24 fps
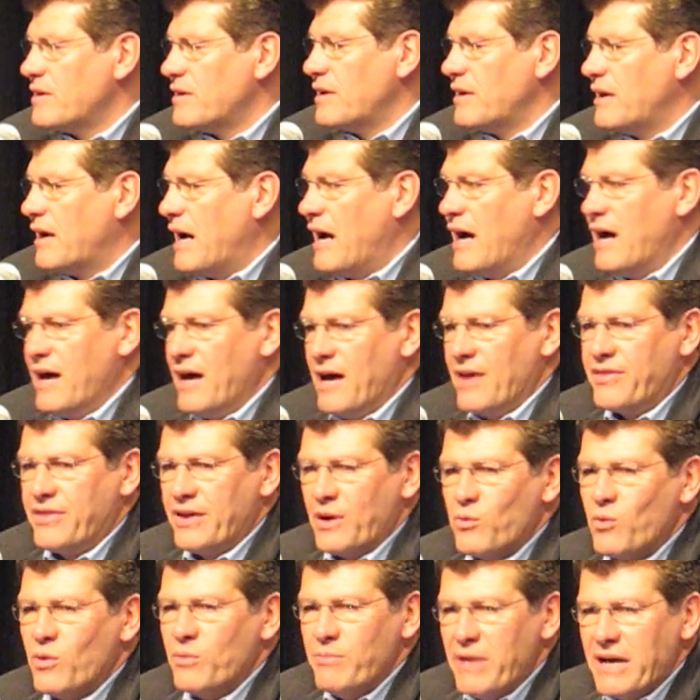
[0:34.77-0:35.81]
I, I
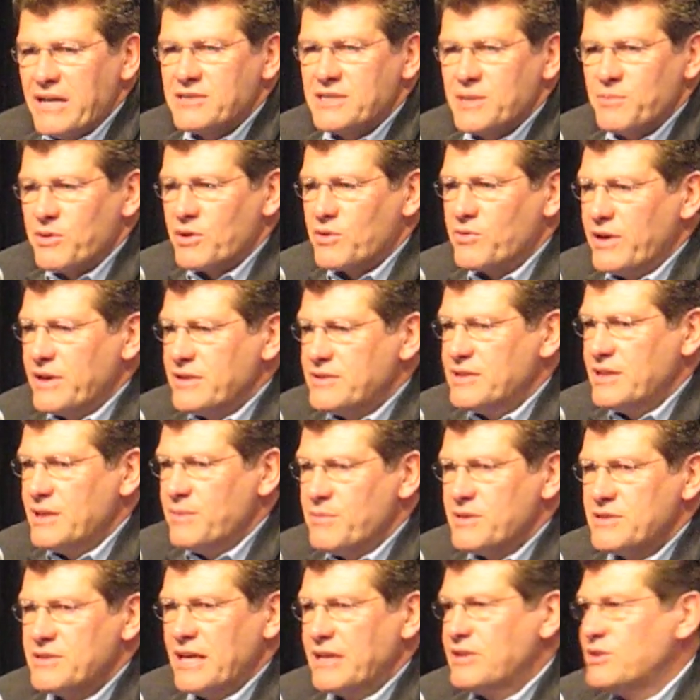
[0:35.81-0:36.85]
think what makes them a great team
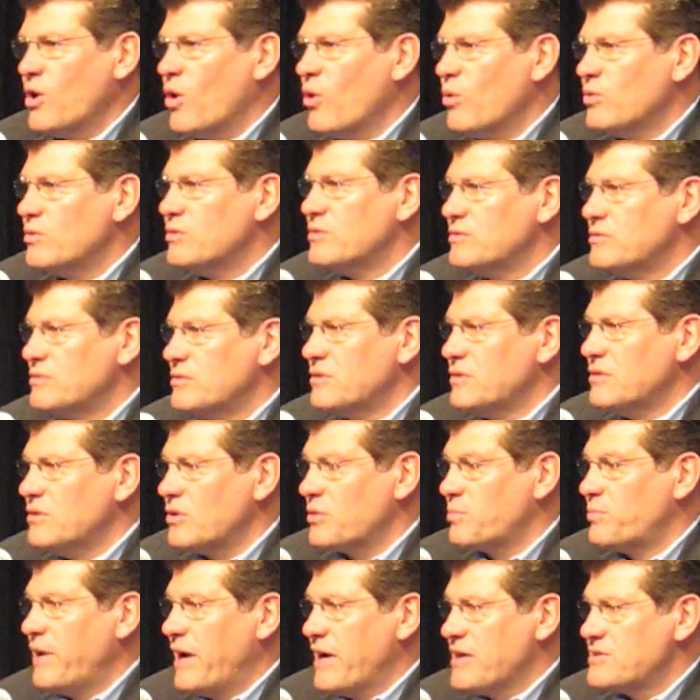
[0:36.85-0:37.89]
is they don't
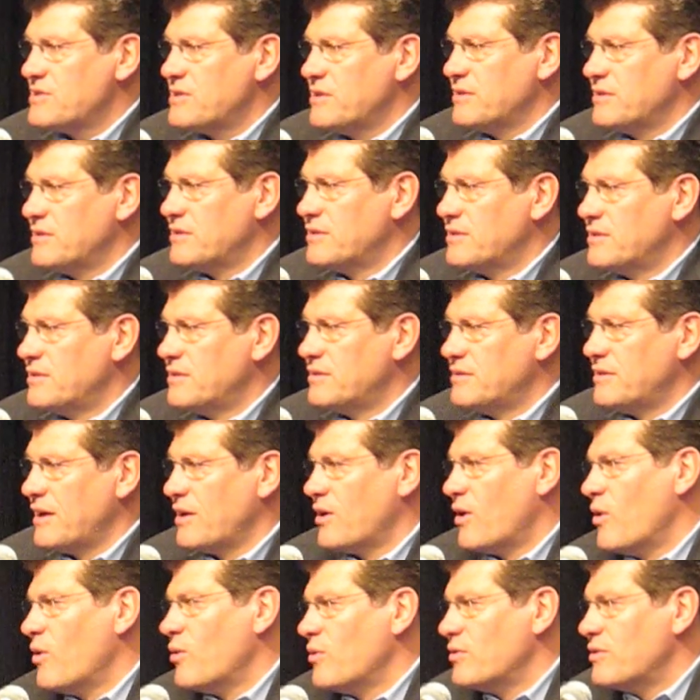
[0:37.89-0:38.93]
look past, they
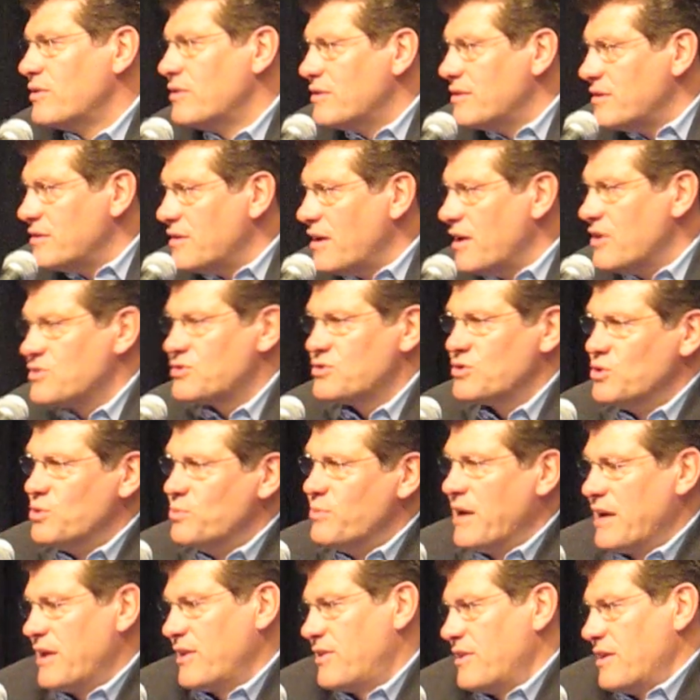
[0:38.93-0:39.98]
don't assume
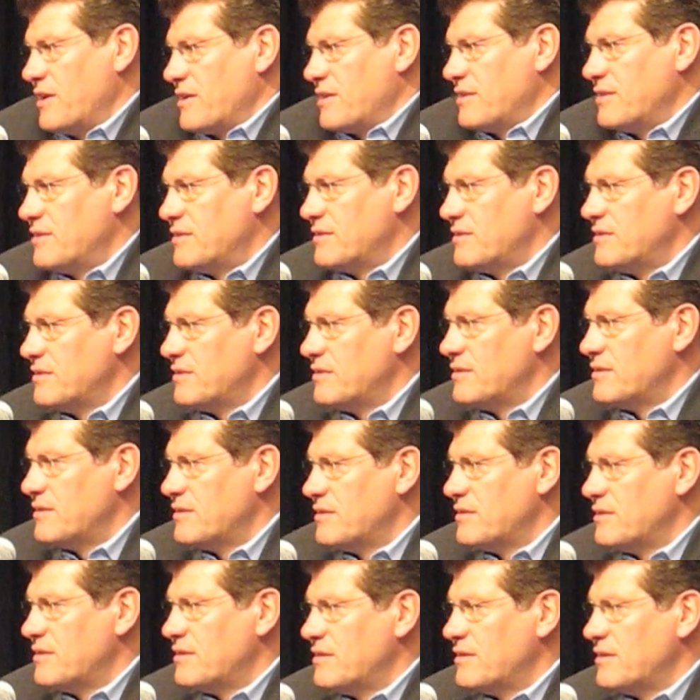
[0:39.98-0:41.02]
anything.
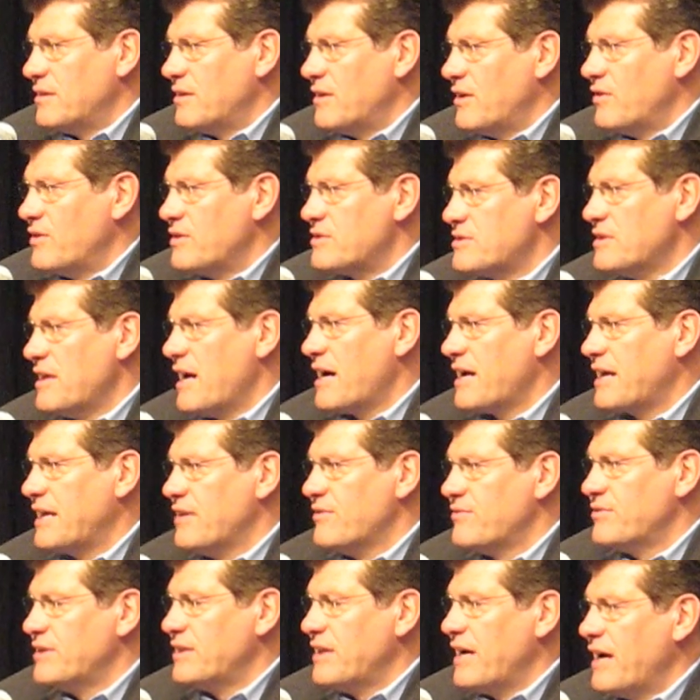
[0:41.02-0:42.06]
You know, it's not
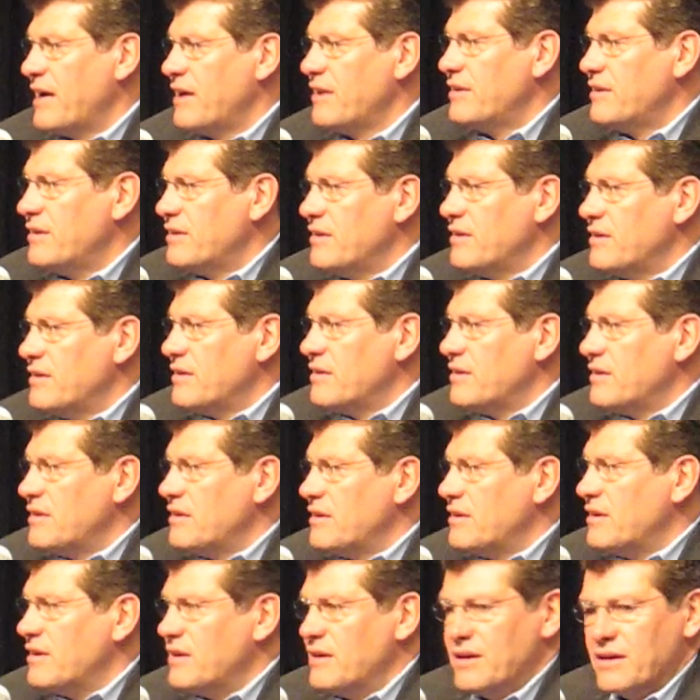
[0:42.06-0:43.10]
given that
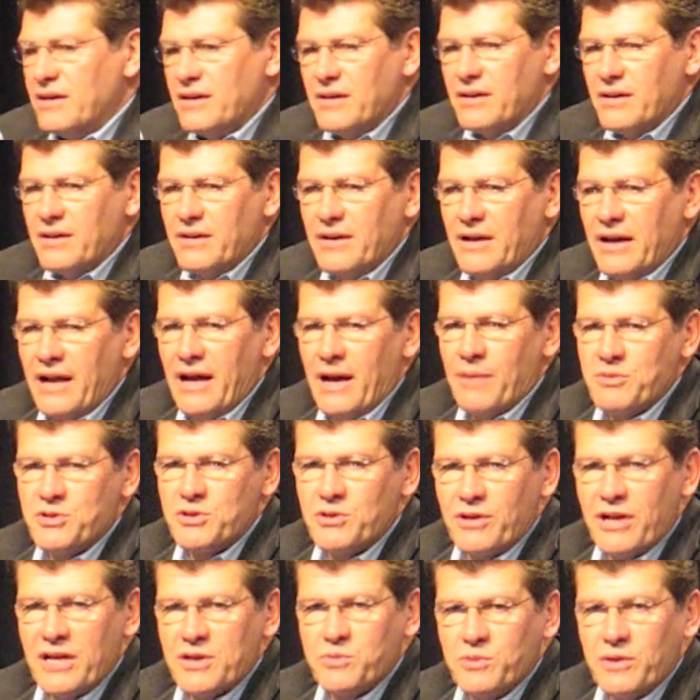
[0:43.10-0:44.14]
uh, and I'm sure
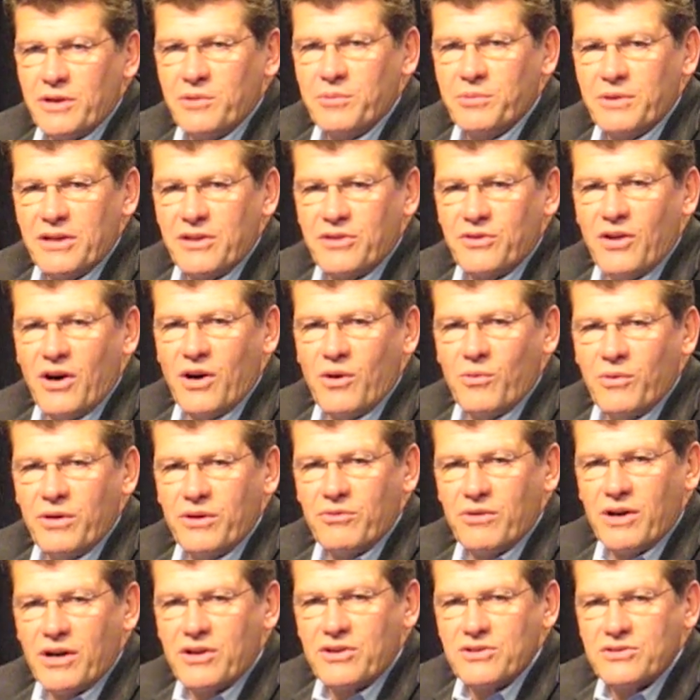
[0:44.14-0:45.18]
that's what everybody thought when
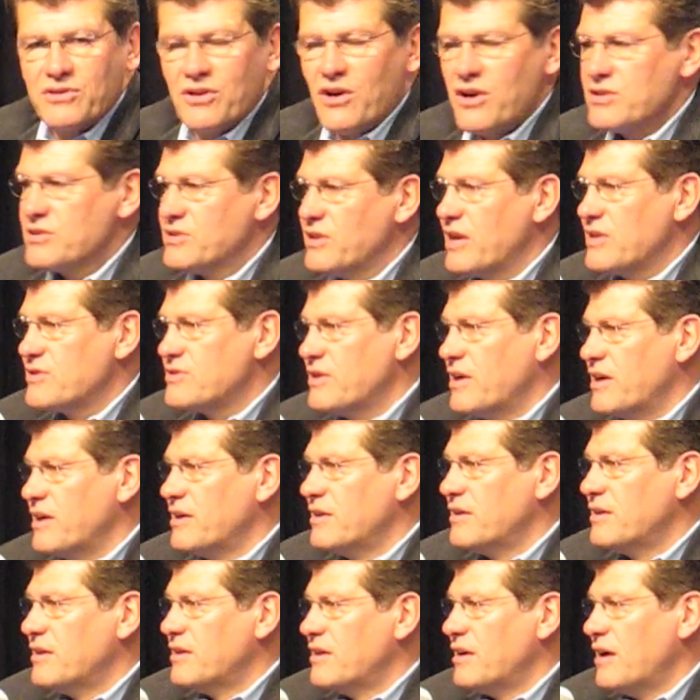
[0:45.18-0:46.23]
Rutgers lost last night.
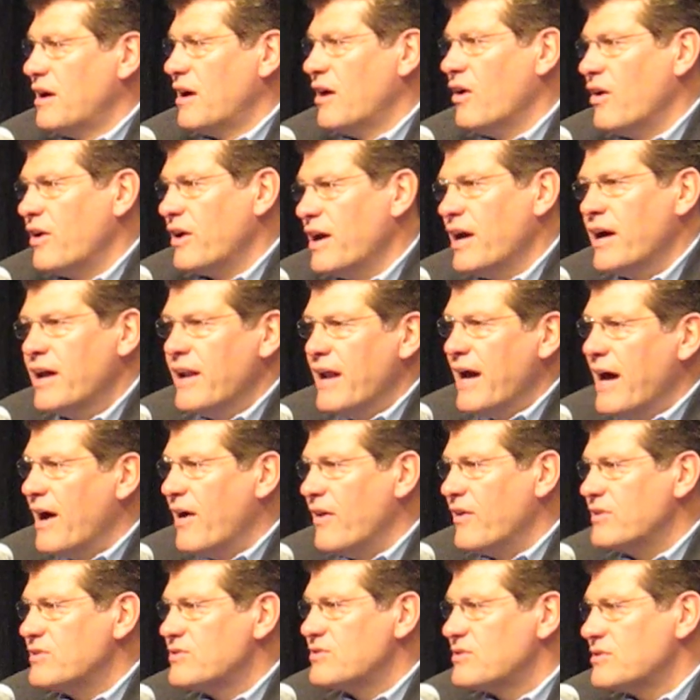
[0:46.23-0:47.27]
Oh yeah,
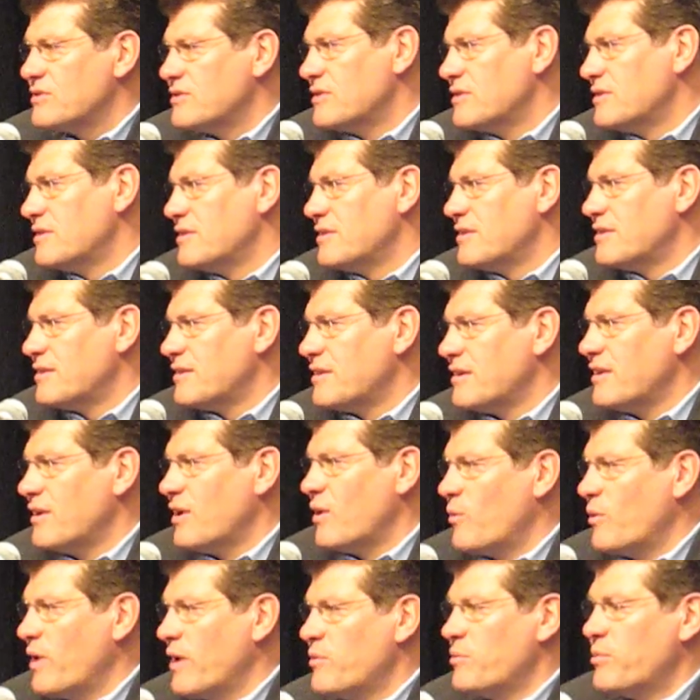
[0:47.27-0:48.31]
now it's, you know,
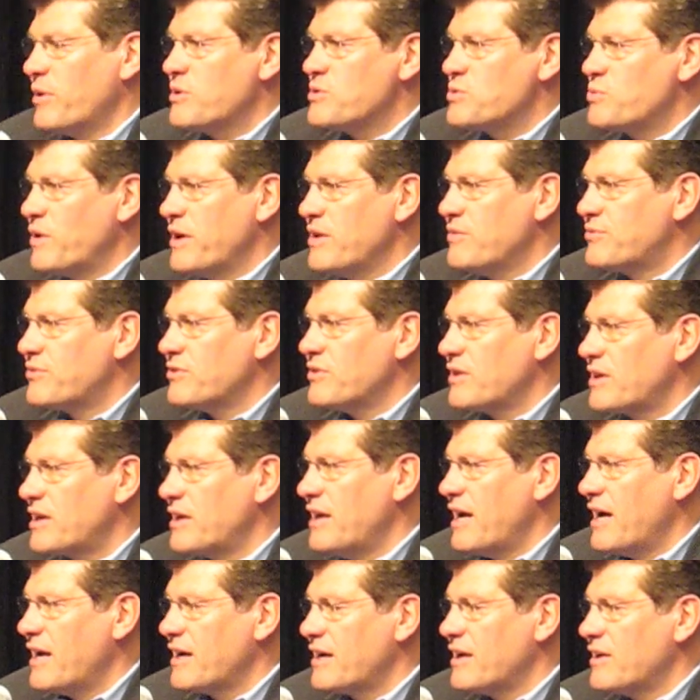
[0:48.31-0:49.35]
everybody's waiting for a
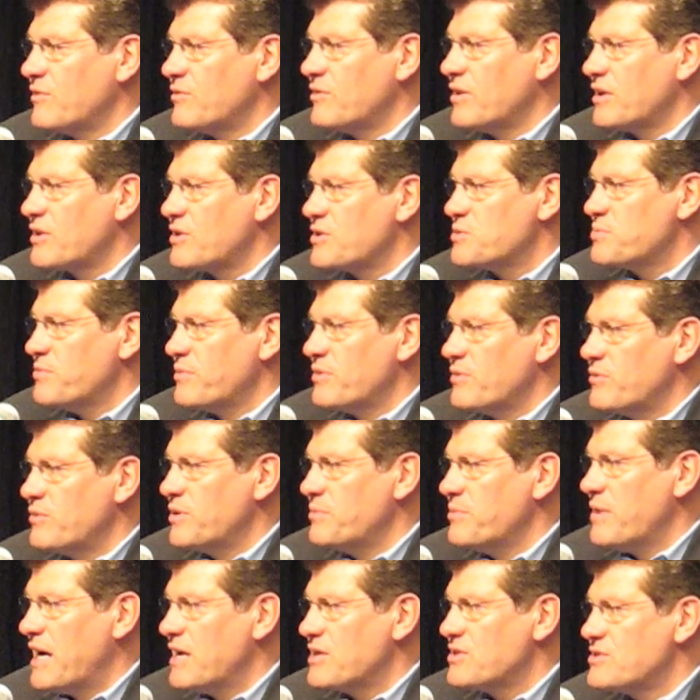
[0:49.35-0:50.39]
Connecticut Rutgers
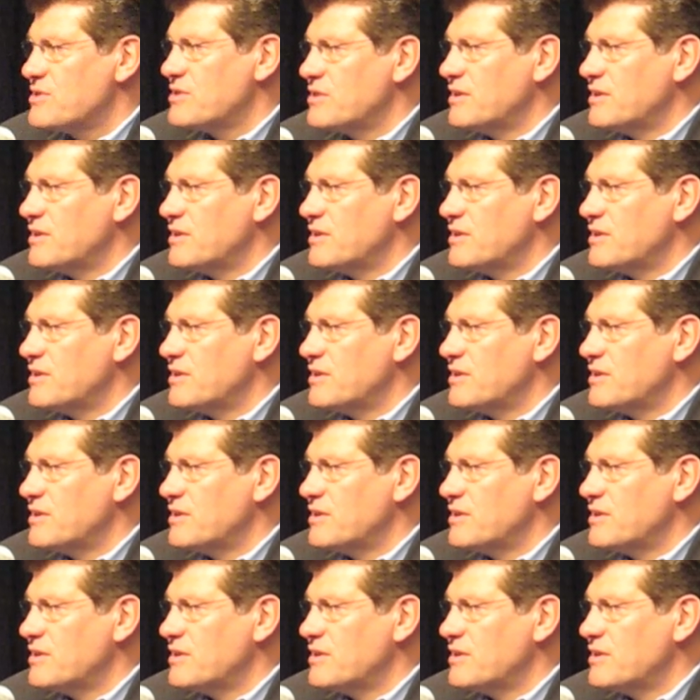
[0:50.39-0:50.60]
rematch.